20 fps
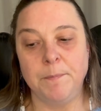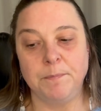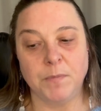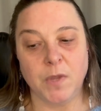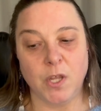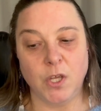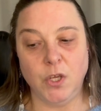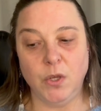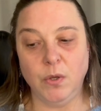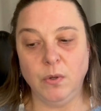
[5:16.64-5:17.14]

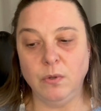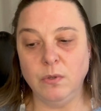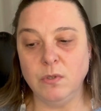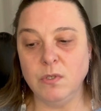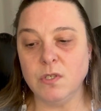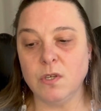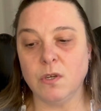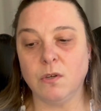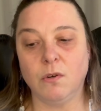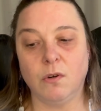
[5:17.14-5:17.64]

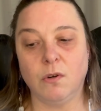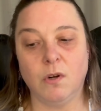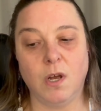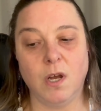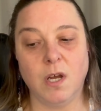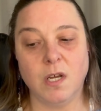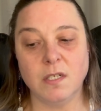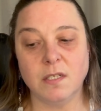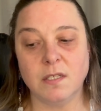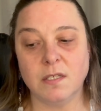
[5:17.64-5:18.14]
use
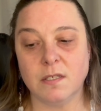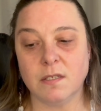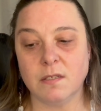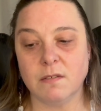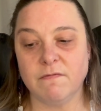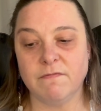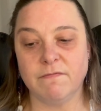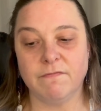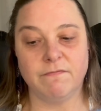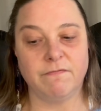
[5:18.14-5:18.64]
across
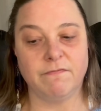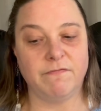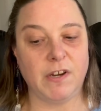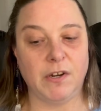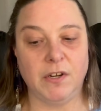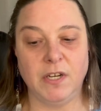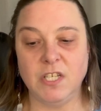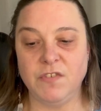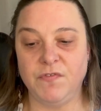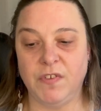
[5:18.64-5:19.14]

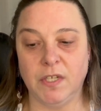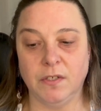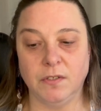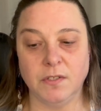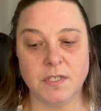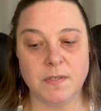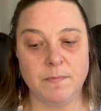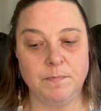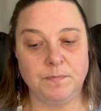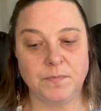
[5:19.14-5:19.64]
various
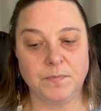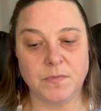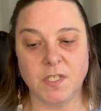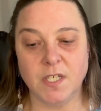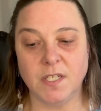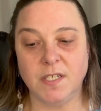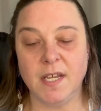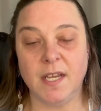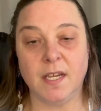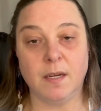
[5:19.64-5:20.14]
fields to
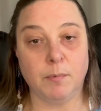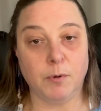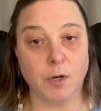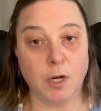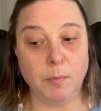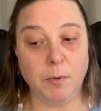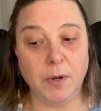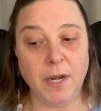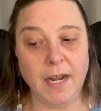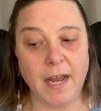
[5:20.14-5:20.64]
take
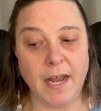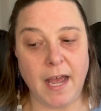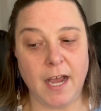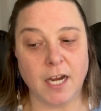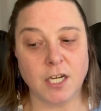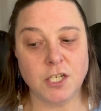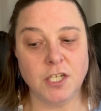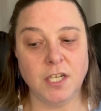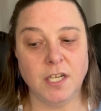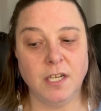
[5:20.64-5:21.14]
appropriate
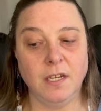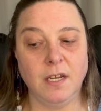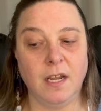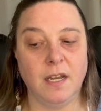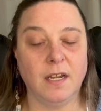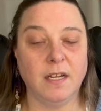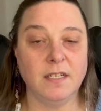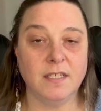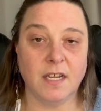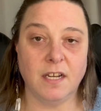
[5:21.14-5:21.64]
action
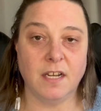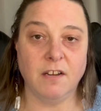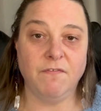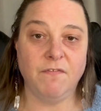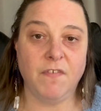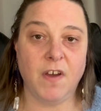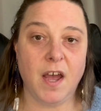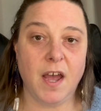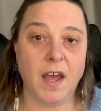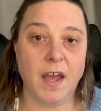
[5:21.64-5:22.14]
and
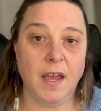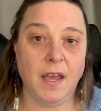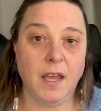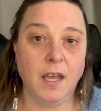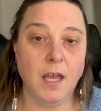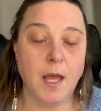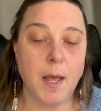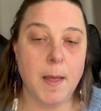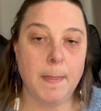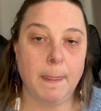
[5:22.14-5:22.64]
identify
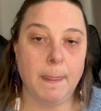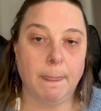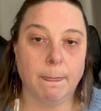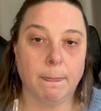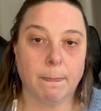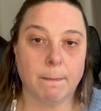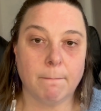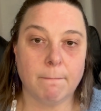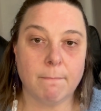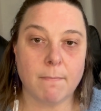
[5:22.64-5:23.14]

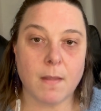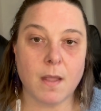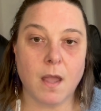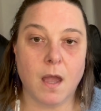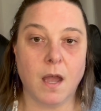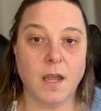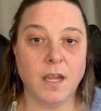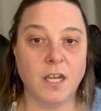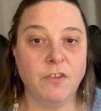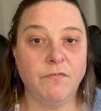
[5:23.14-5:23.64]

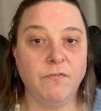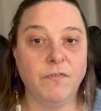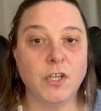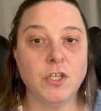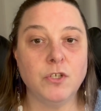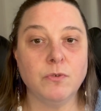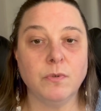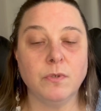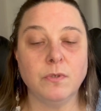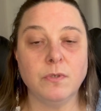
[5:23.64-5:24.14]

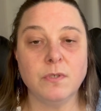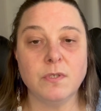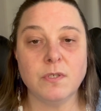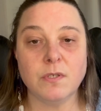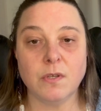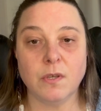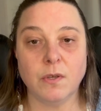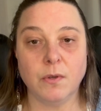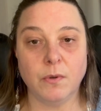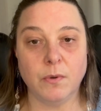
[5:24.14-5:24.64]

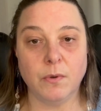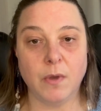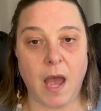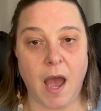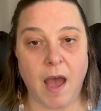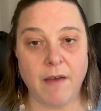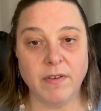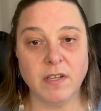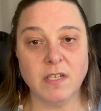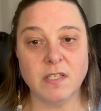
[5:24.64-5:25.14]
individuals
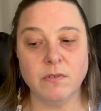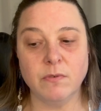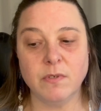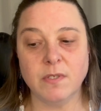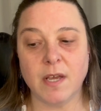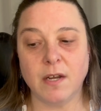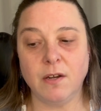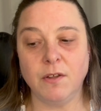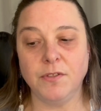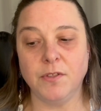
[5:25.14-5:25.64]
having
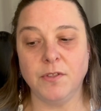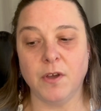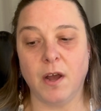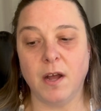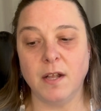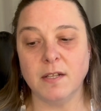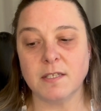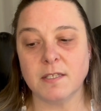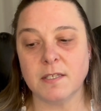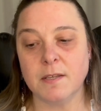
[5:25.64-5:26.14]
suicidal
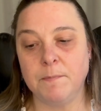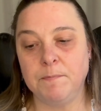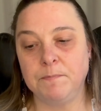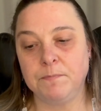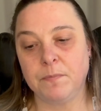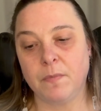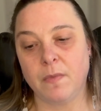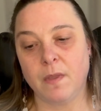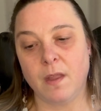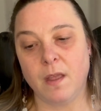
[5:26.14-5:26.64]
thoughts,
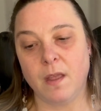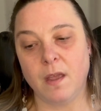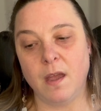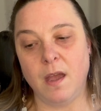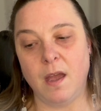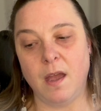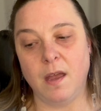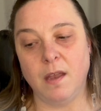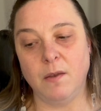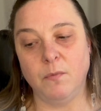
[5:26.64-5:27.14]

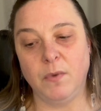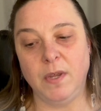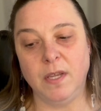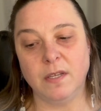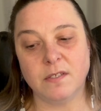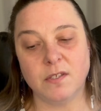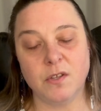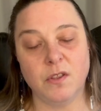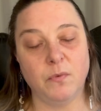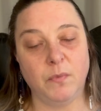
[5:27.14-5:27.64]
and
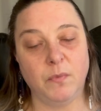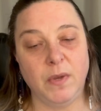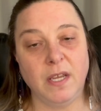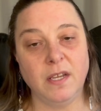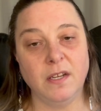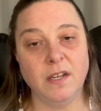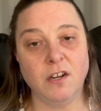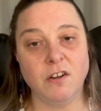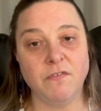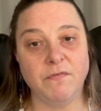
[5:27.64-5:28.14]
so that we
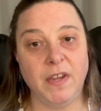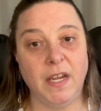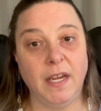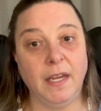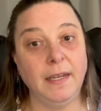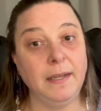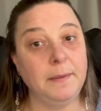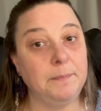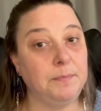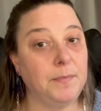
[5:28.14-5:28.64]
can
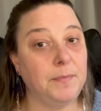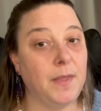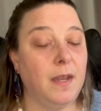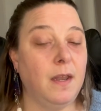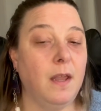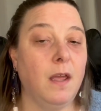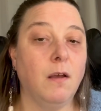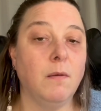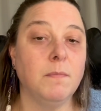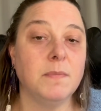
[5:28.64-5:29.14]
intervene
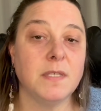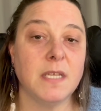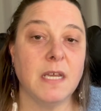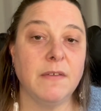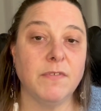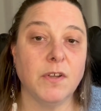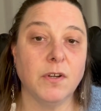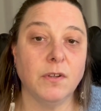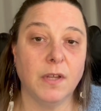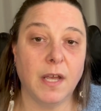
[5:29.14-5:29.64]
and help
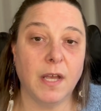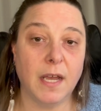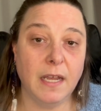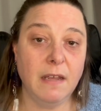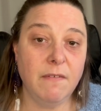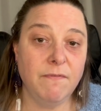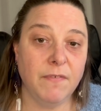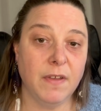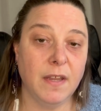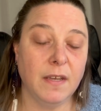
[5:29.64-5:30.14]
save their
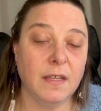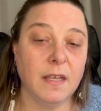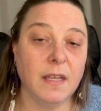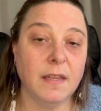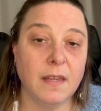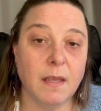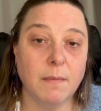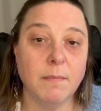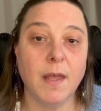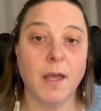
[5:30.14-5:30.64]
life and
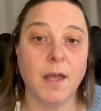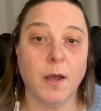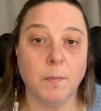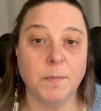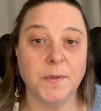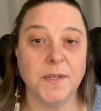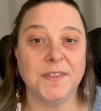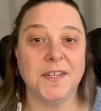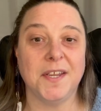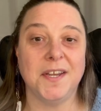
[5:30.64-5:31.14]
get them the help
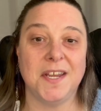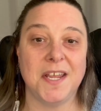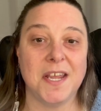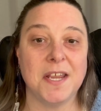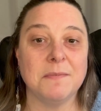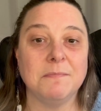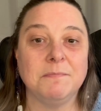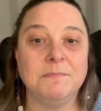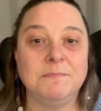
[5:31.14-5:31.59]
that they need.